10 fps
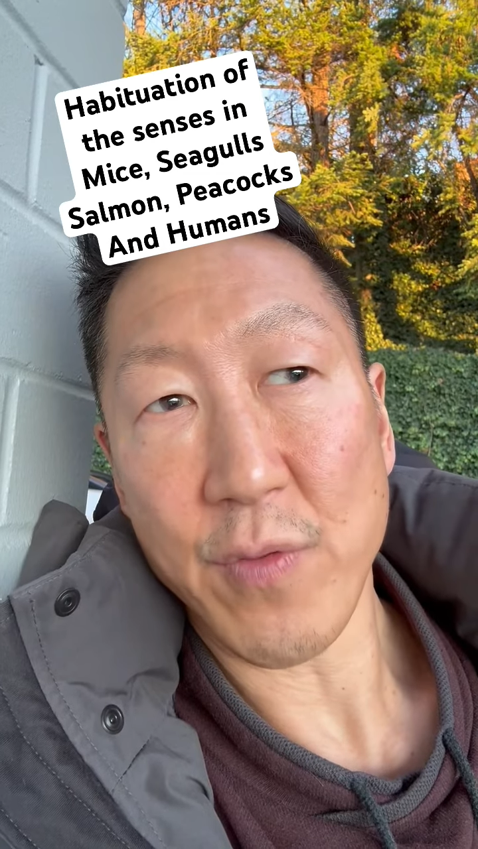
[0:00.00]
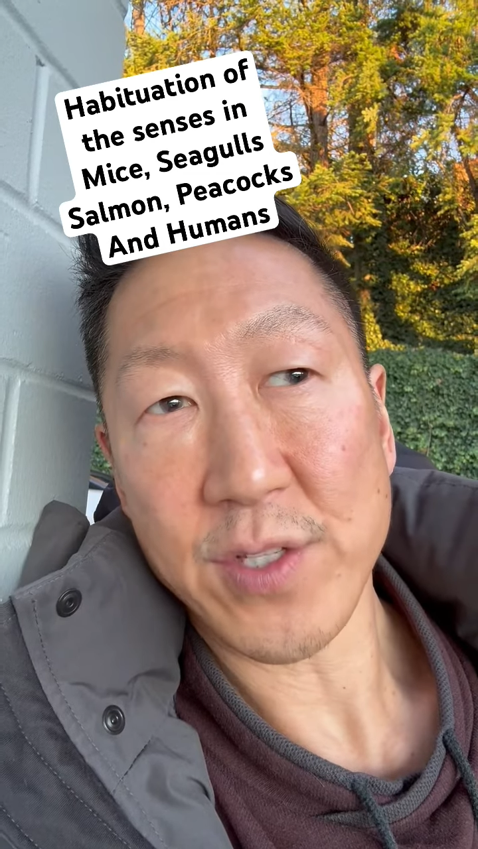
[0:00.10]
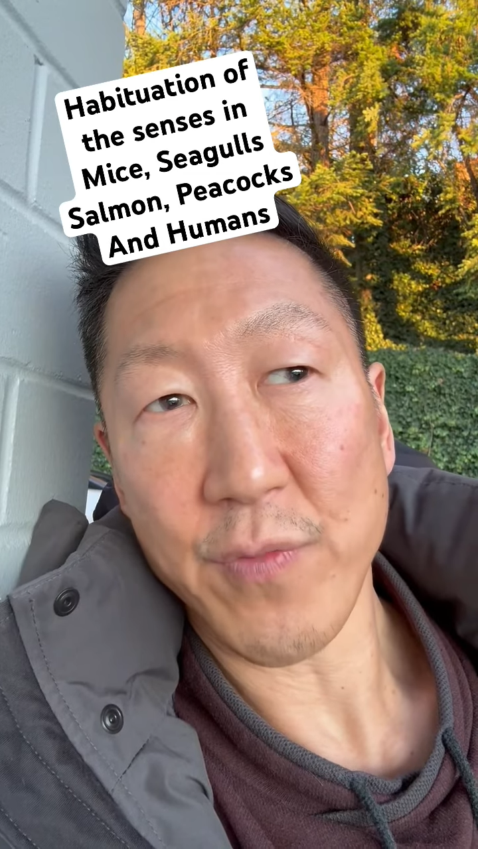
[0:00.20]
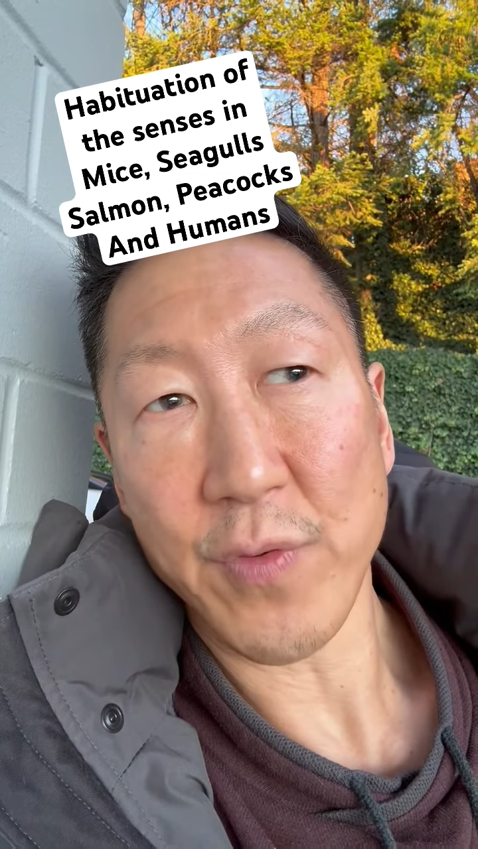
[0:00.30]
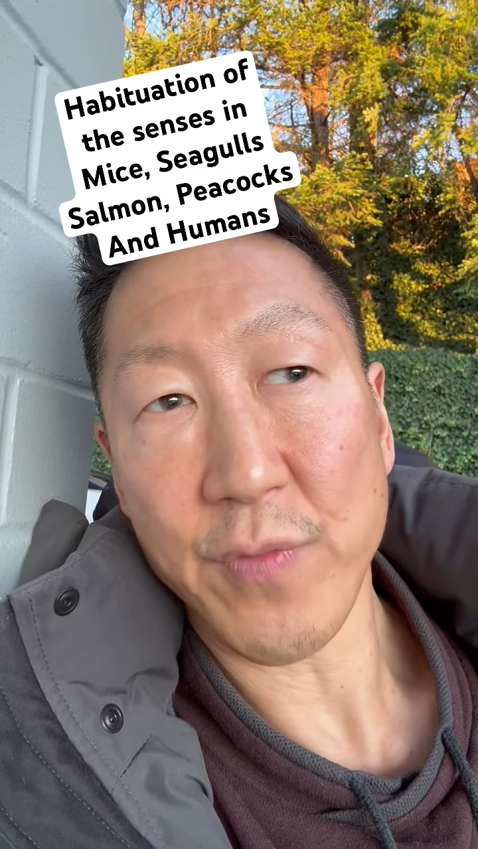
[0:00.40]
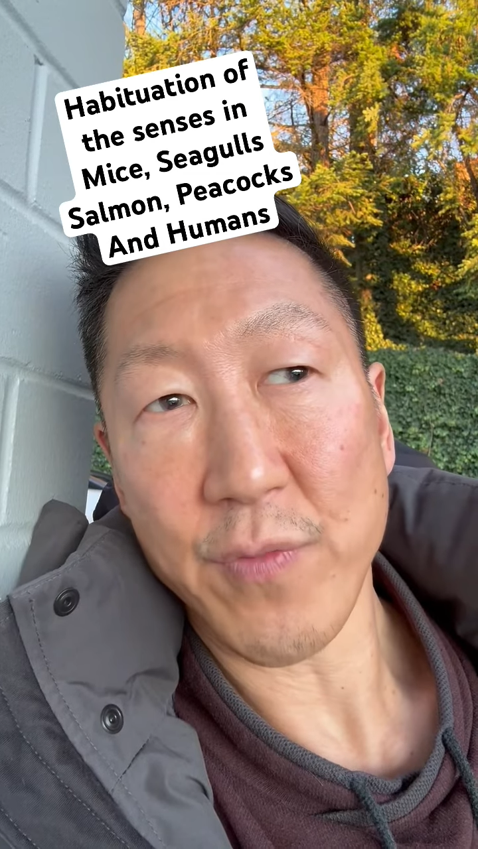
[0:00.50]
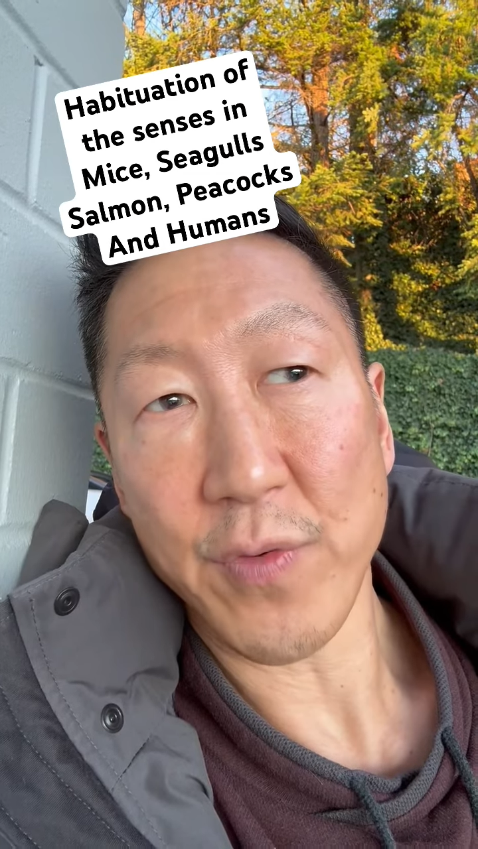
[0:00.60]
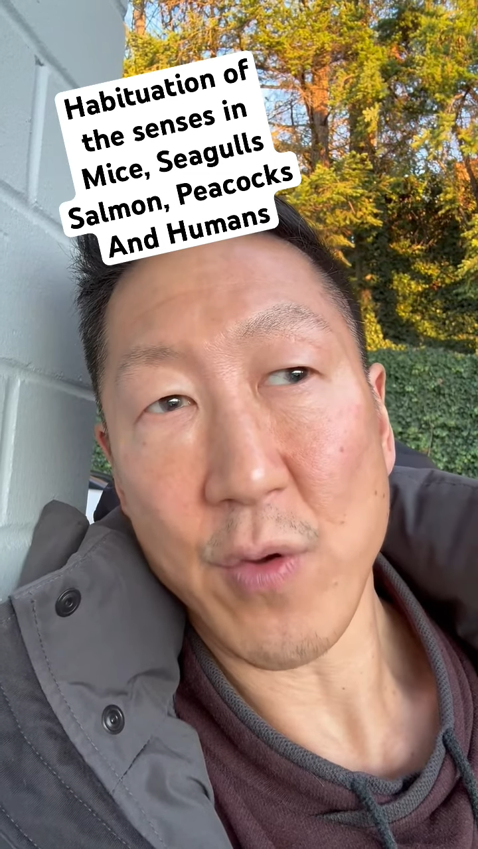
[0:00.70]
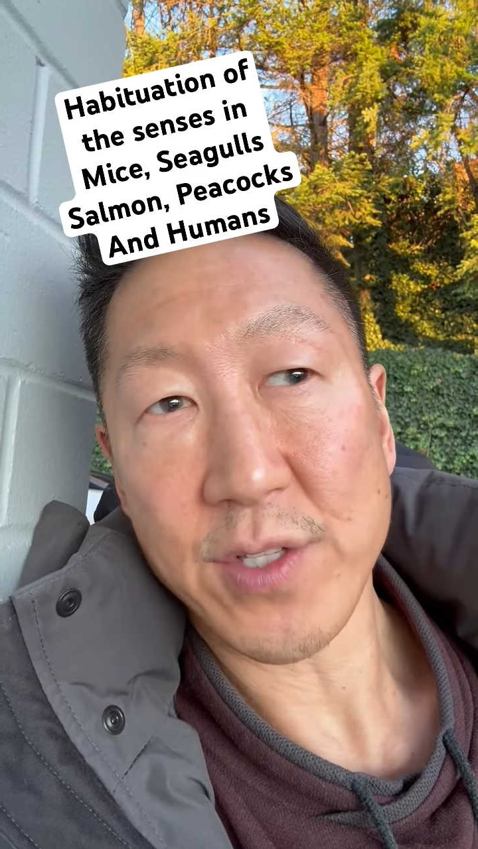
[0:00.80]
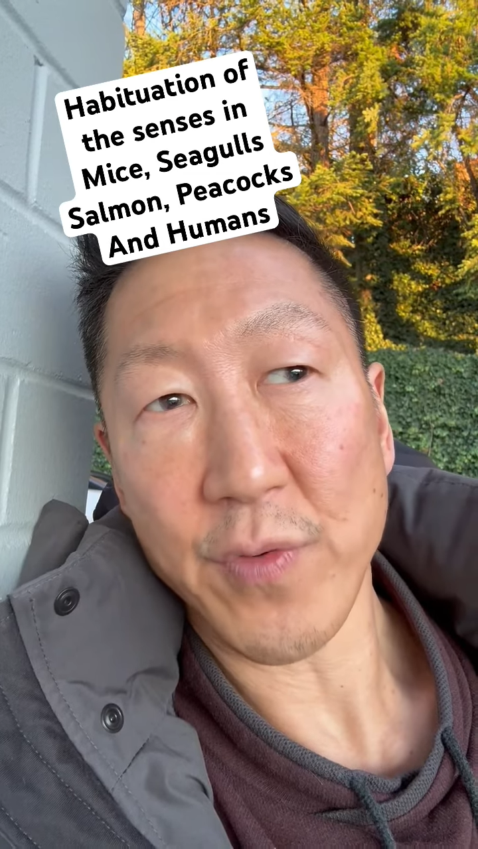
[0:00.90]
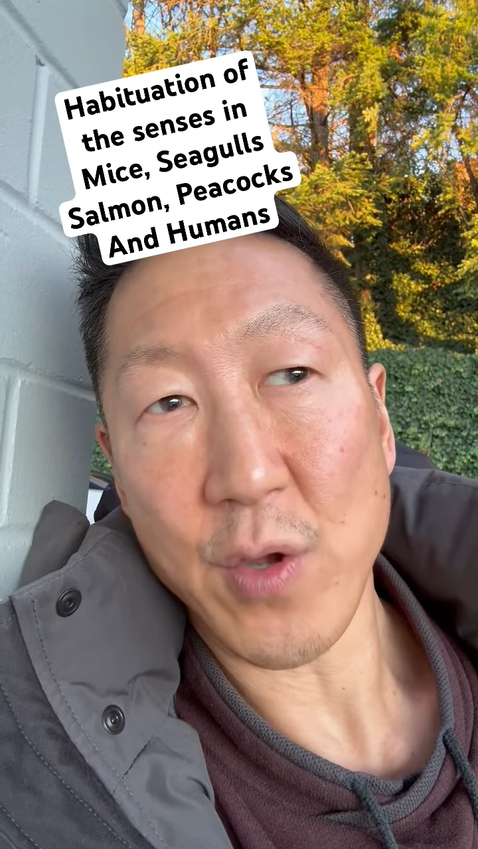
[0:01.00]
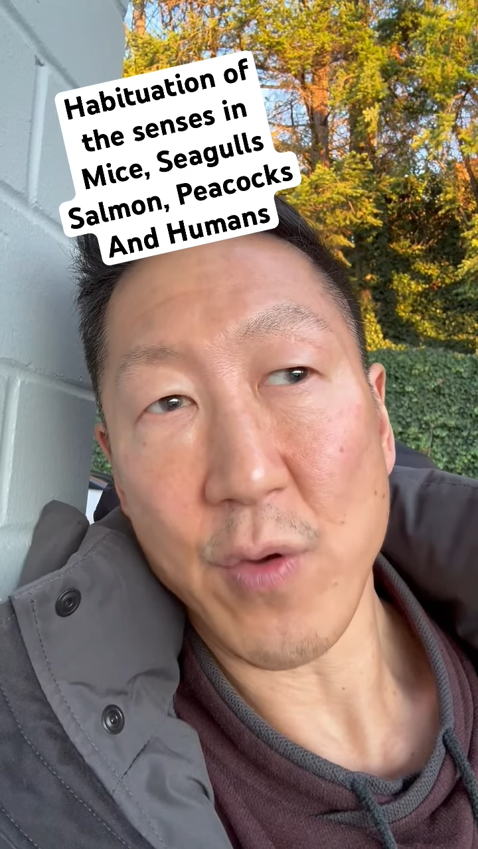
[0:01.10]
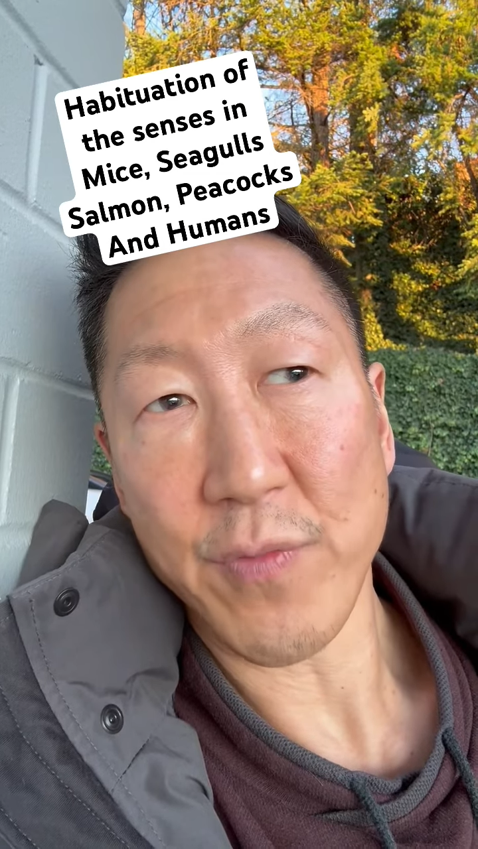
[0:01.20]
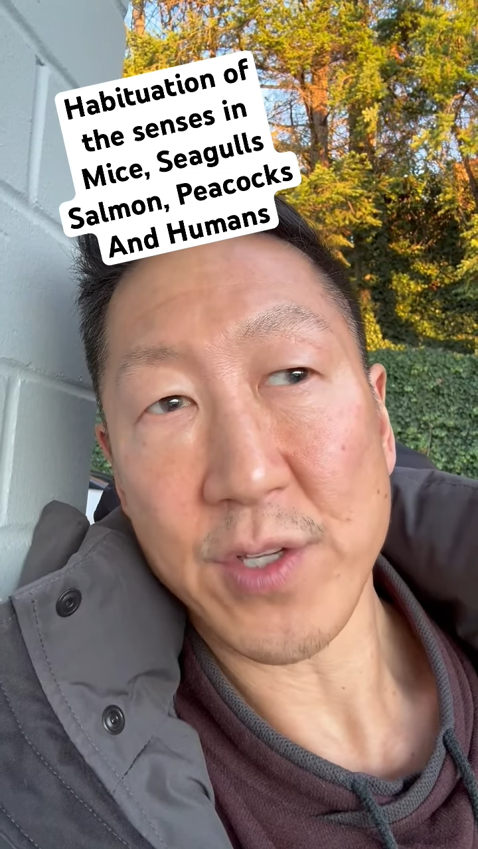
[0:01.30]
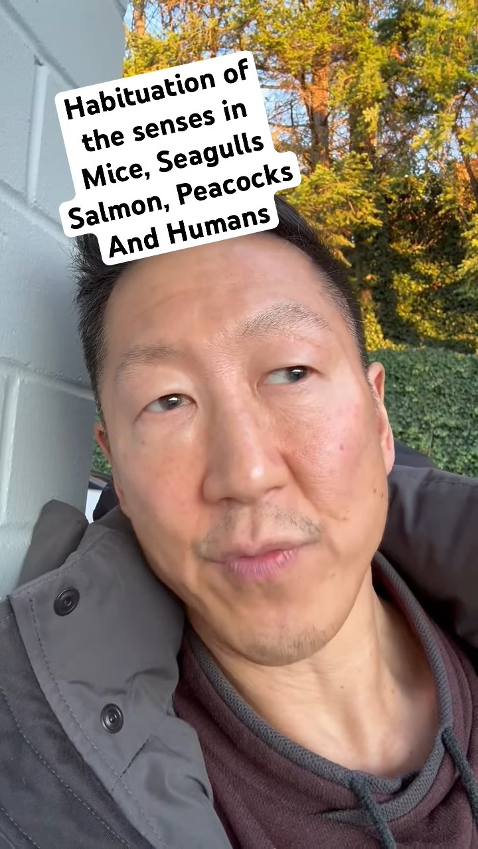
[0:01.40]
if you do a loud
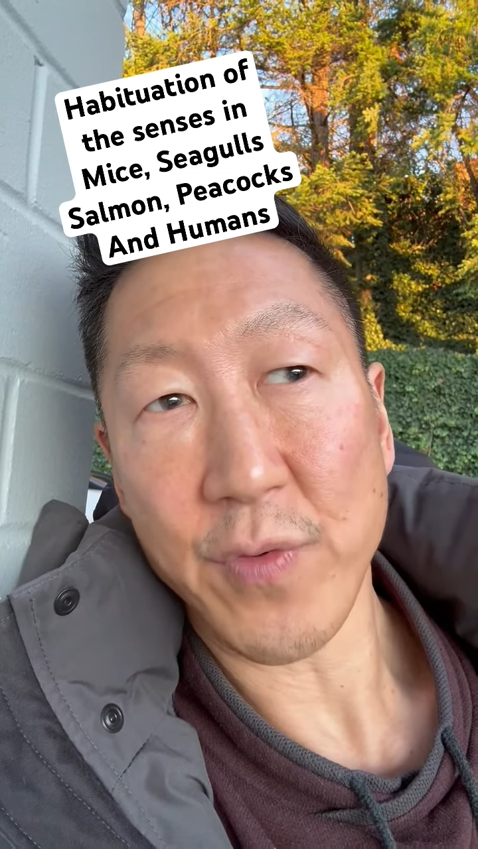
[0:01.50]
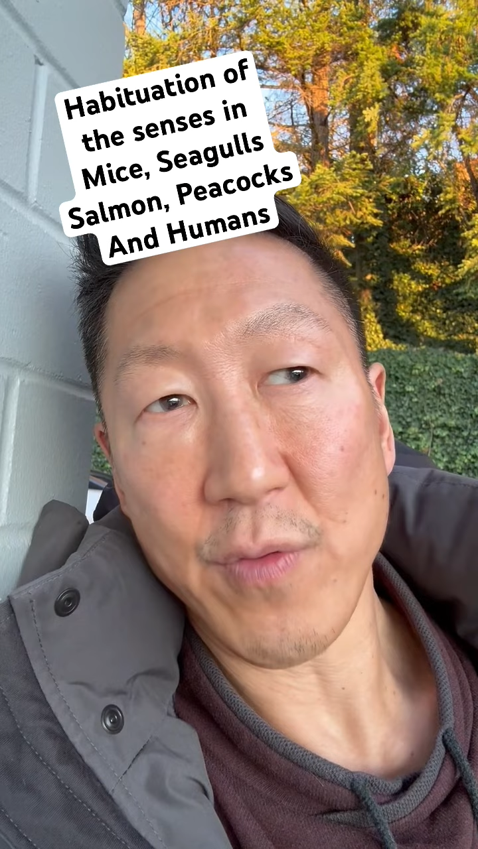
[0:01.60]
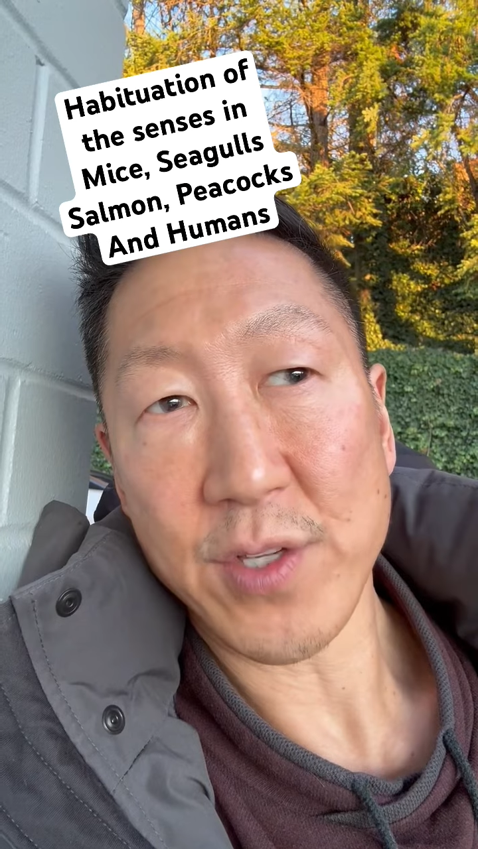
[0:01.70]
blare